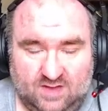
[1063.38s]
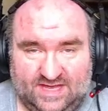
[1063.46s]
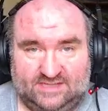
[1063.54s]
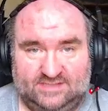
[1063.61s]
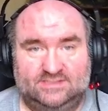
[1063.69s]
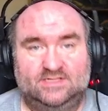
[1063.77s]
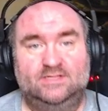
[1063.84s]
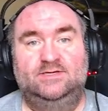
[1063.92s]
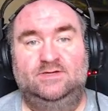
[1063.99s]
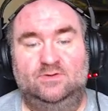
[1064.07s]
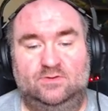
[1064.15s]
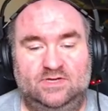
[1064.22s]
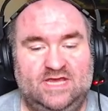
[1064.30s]
that is
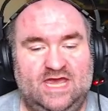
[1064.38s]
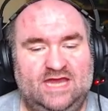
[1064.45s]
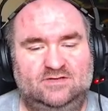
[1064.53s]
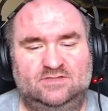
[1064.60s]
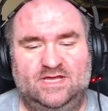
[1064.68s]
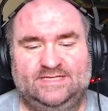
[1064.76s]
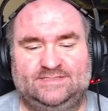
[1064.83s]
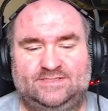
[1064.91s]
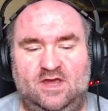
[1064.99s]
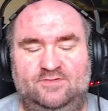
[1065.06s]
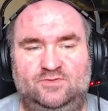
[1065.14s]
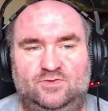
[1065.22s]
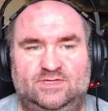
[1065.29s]
annoying. I don't like
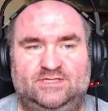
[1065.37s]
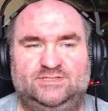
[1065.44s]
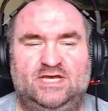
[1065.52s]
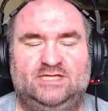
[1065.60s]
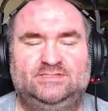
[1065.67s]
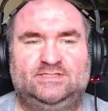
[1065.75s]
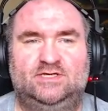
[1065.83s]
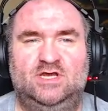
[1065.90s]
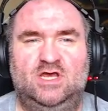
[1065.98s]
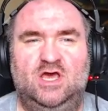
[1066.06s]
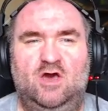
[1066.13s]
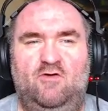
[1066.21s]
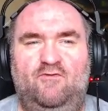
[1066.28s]
software that tries to
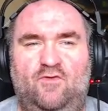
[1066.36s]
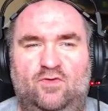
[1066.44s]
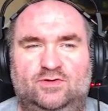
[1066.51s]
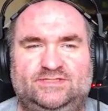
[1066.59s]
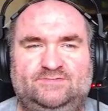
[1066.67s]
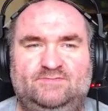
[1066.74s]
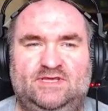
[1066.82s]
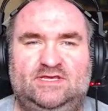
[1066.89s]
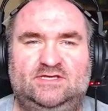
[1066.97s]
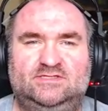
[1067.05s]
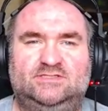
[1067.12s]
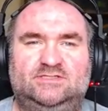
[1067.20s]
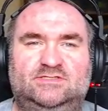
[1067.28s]
force me
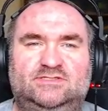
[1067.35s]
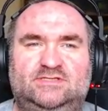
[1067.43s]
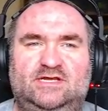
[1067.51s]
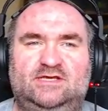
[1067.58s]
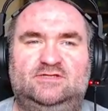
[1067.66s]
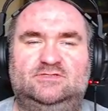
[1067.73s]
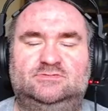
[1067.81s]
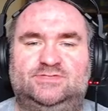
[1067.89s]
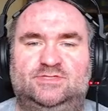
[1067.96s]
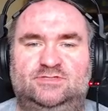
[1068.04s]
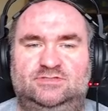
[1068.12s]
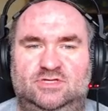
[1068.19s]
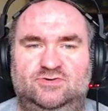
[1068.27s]
into setting
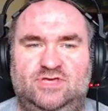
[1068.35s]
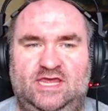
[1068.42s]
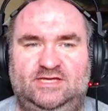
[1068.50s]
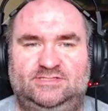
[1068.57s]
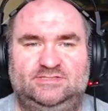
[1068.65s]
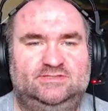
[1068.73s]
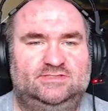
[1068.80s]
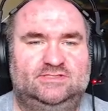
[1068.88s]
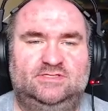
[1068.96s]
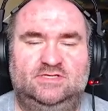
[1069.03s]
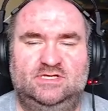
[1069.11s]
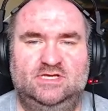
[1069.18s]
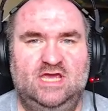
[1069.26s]
certain locations.